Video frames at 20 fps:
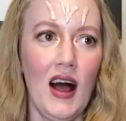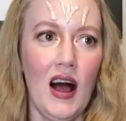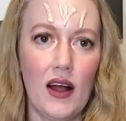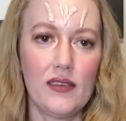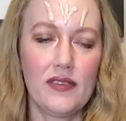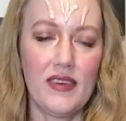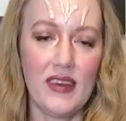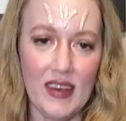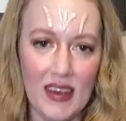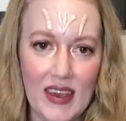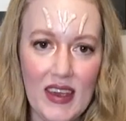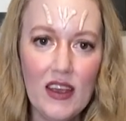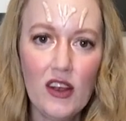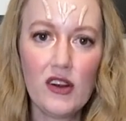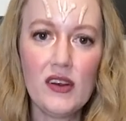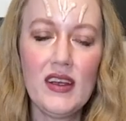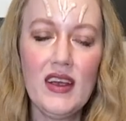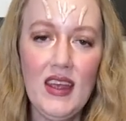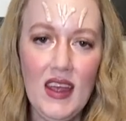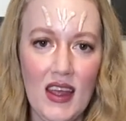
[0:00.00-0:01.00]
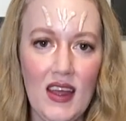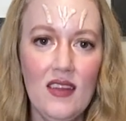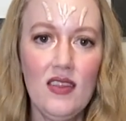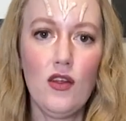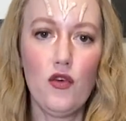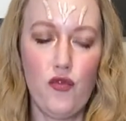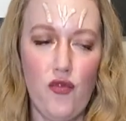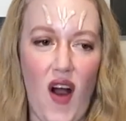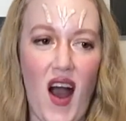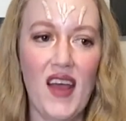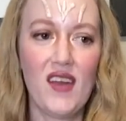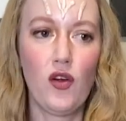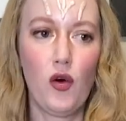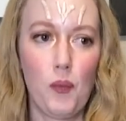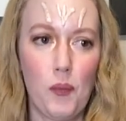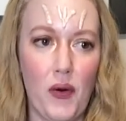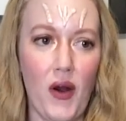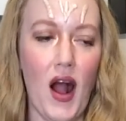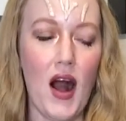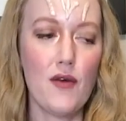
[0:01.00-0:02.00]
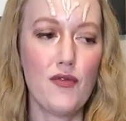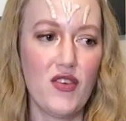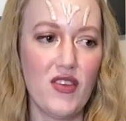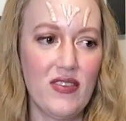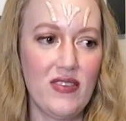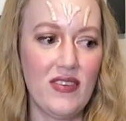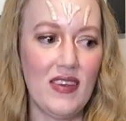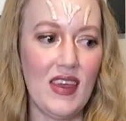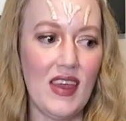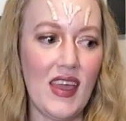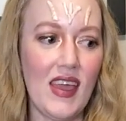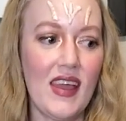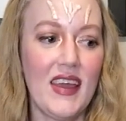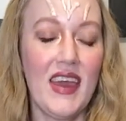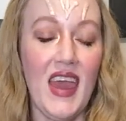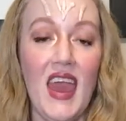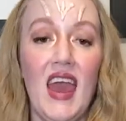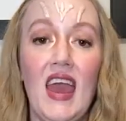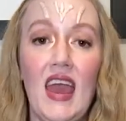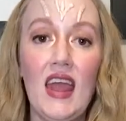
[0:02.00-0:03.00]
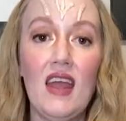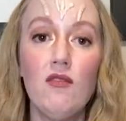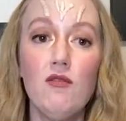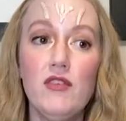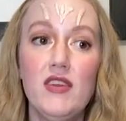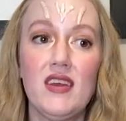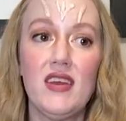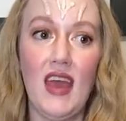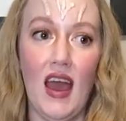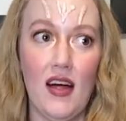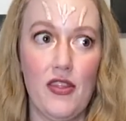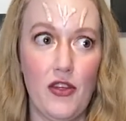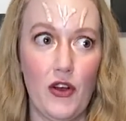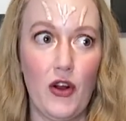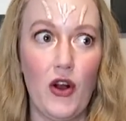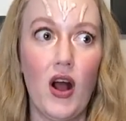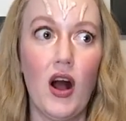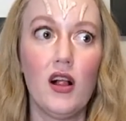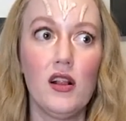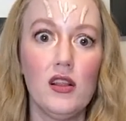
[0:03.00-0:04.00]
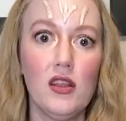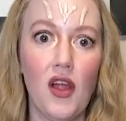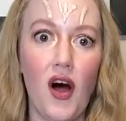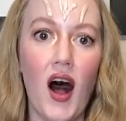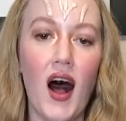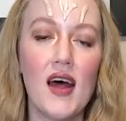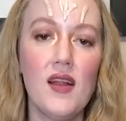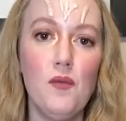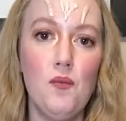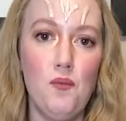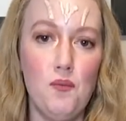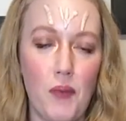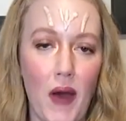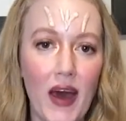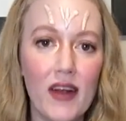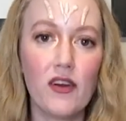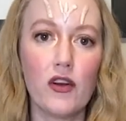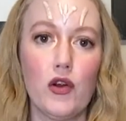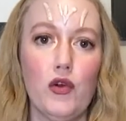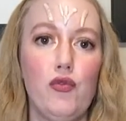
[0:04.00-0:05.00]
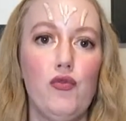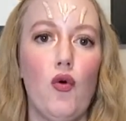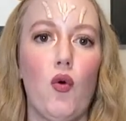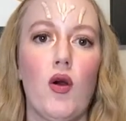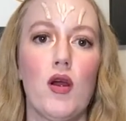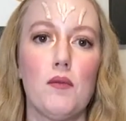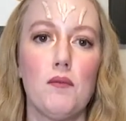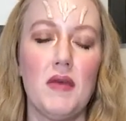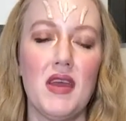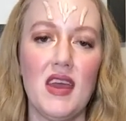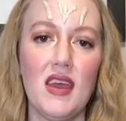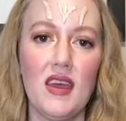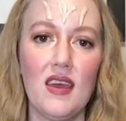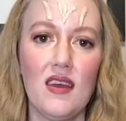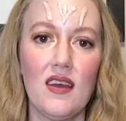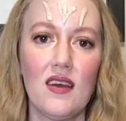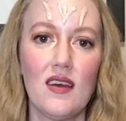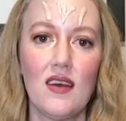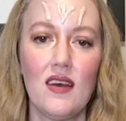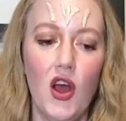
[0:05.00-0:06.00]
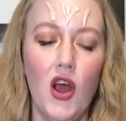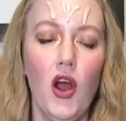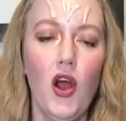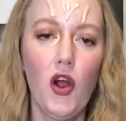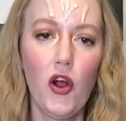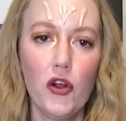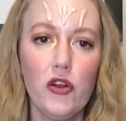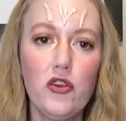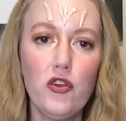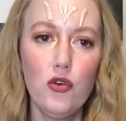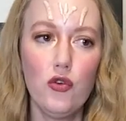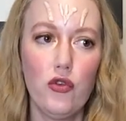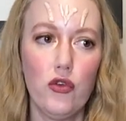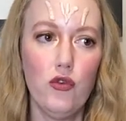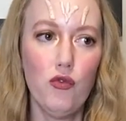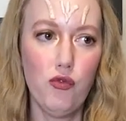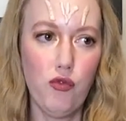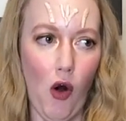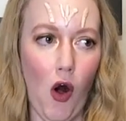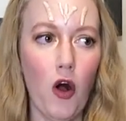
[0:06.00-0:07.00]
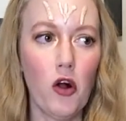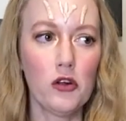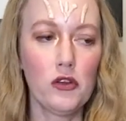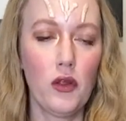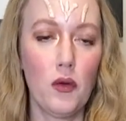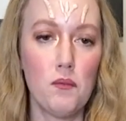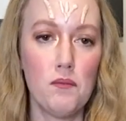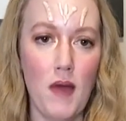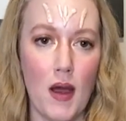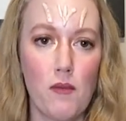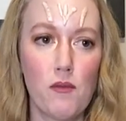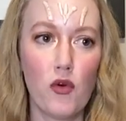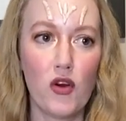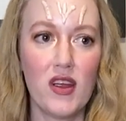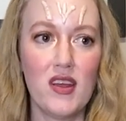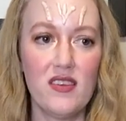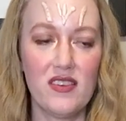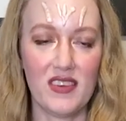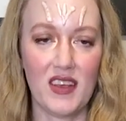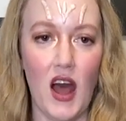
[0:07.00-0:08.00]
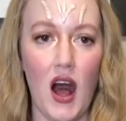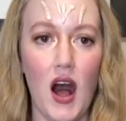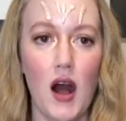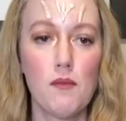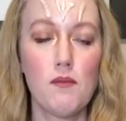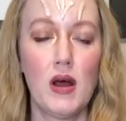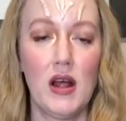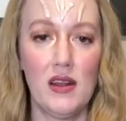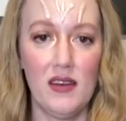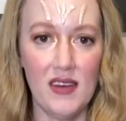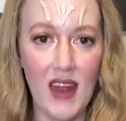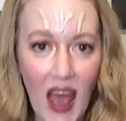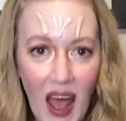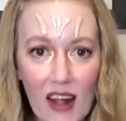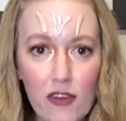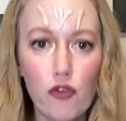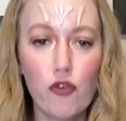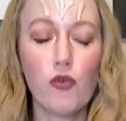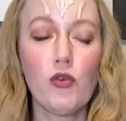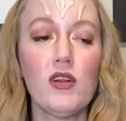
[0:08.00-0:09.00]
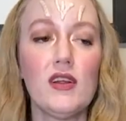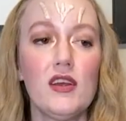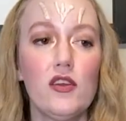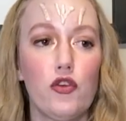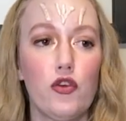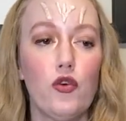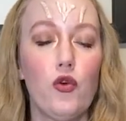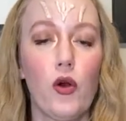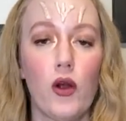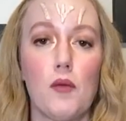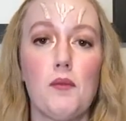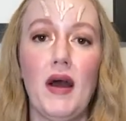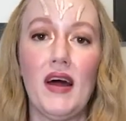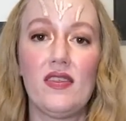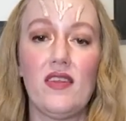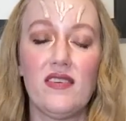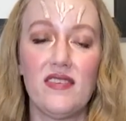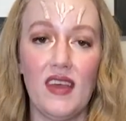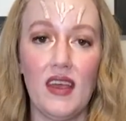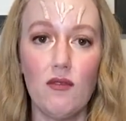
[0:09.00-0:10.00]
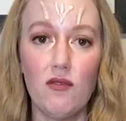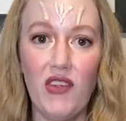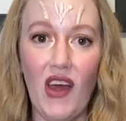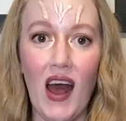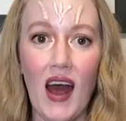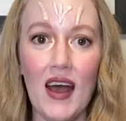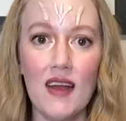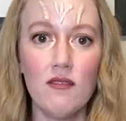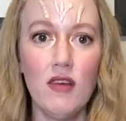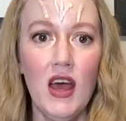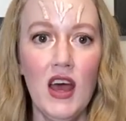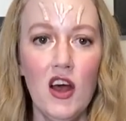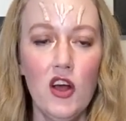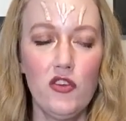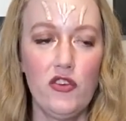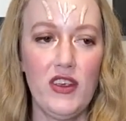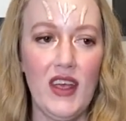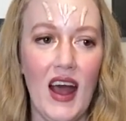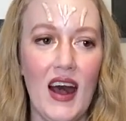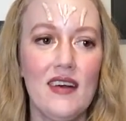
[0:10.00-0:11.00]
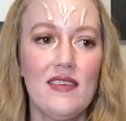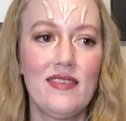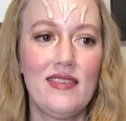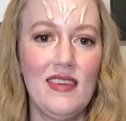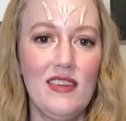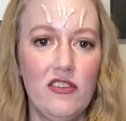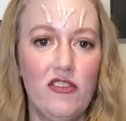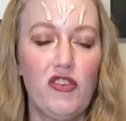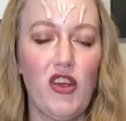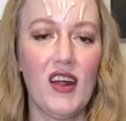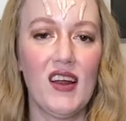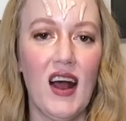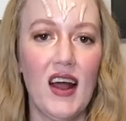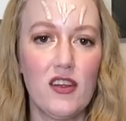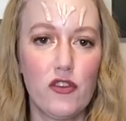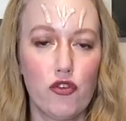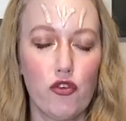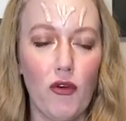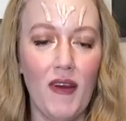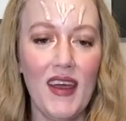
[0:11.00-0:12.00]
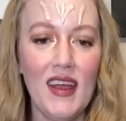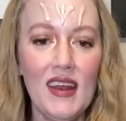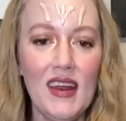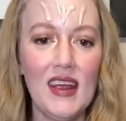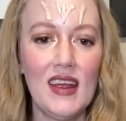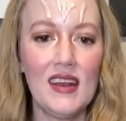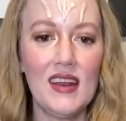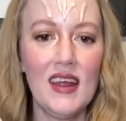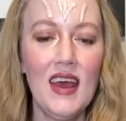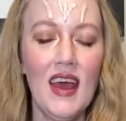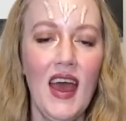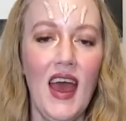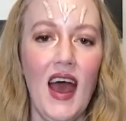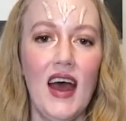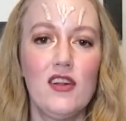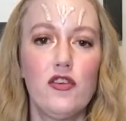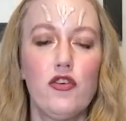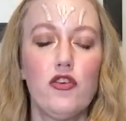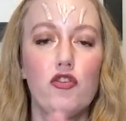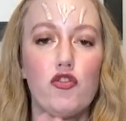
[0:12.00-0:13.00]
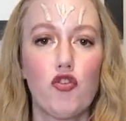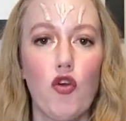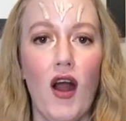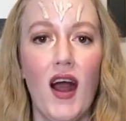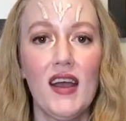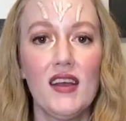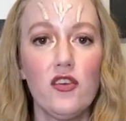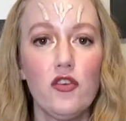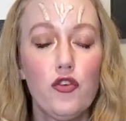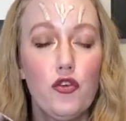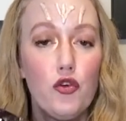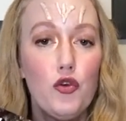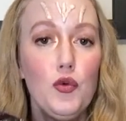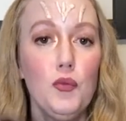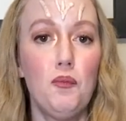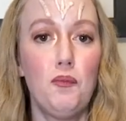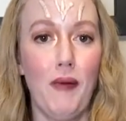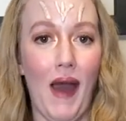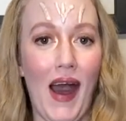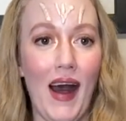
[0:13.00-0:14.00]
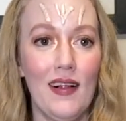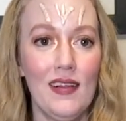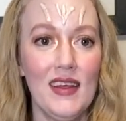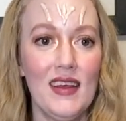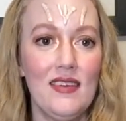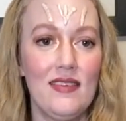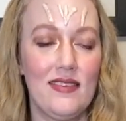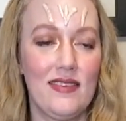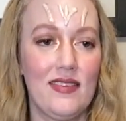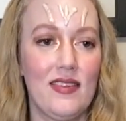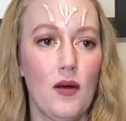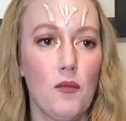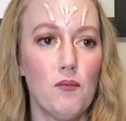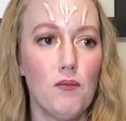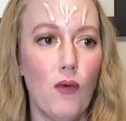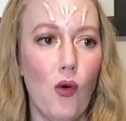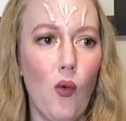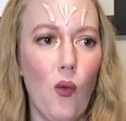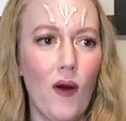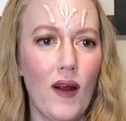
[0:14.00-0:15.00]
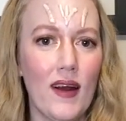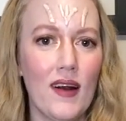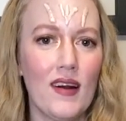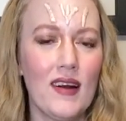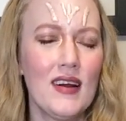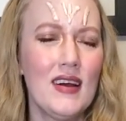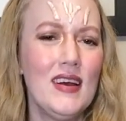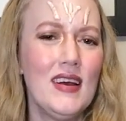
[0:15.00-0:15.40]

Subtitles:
Tahiri in the final prophecy came together a lot better for me. Her Yuuzhan Vong memories come naturally to her, but at the same time, she has this Jedi training, and she's trying to balance the more